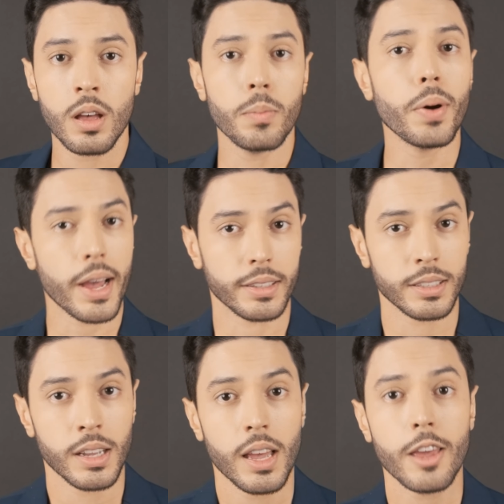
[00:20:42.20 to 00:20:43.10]
But
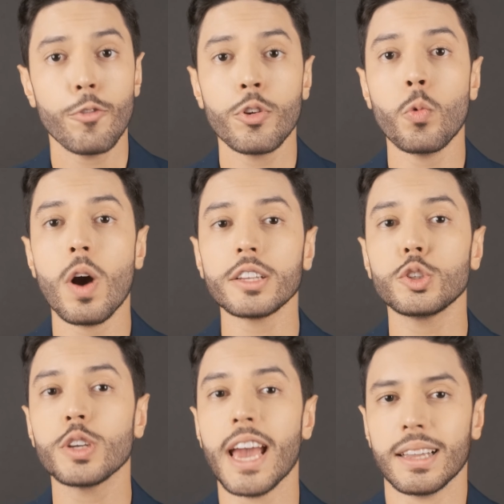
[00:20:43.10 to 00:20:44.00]
if you want
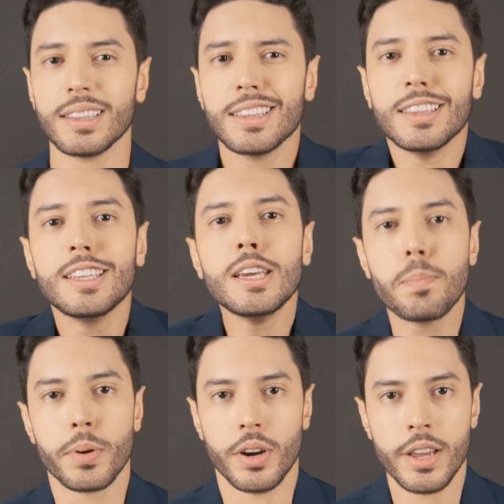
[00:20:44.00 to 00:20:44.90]
to get
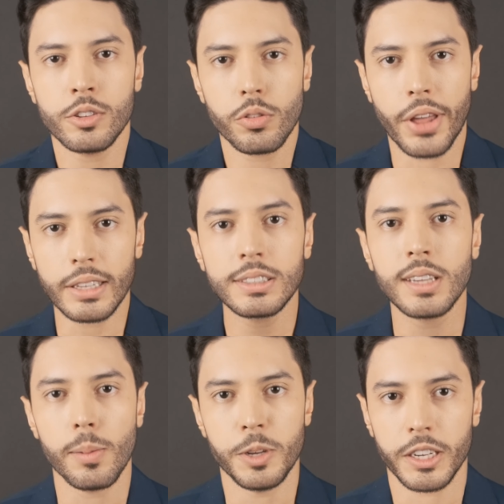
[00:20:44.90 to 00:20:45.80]
deeper into that
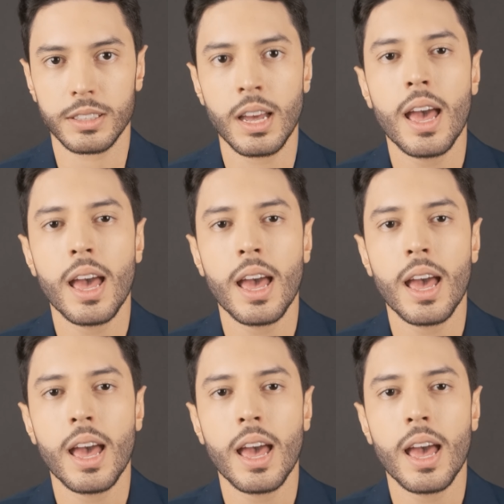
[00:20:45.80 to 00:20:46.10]
subject